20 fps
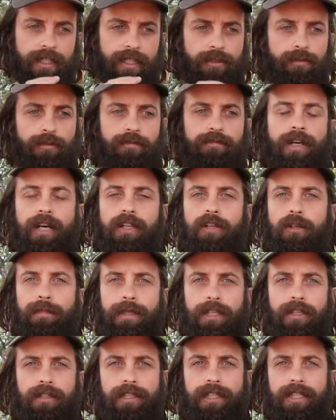into a fallow
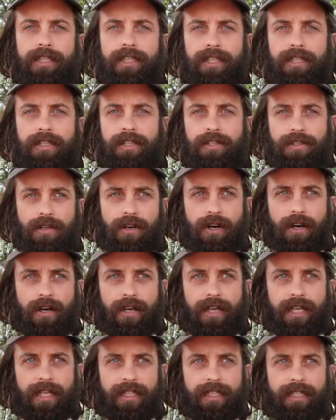period in his art
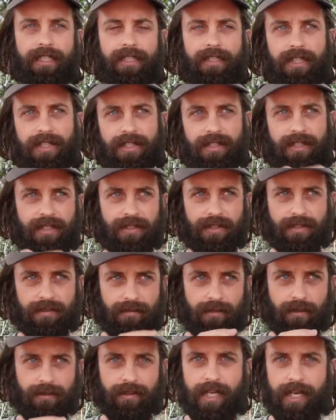and he does these
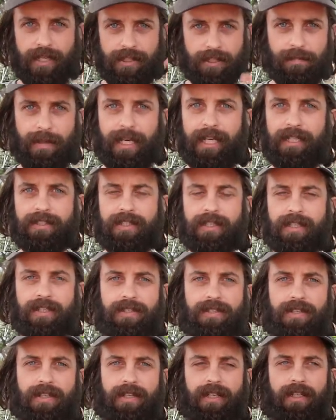grotesque
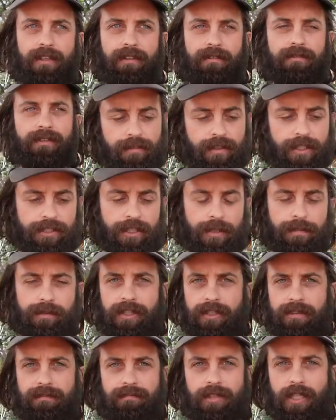paintings of
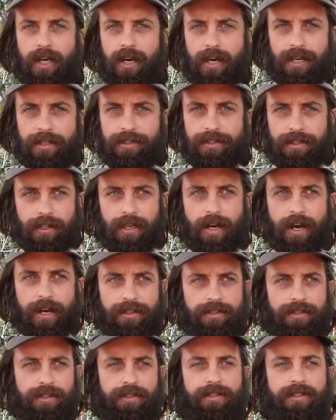Egyptian gods and
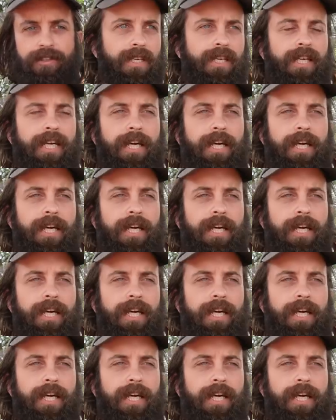goddesses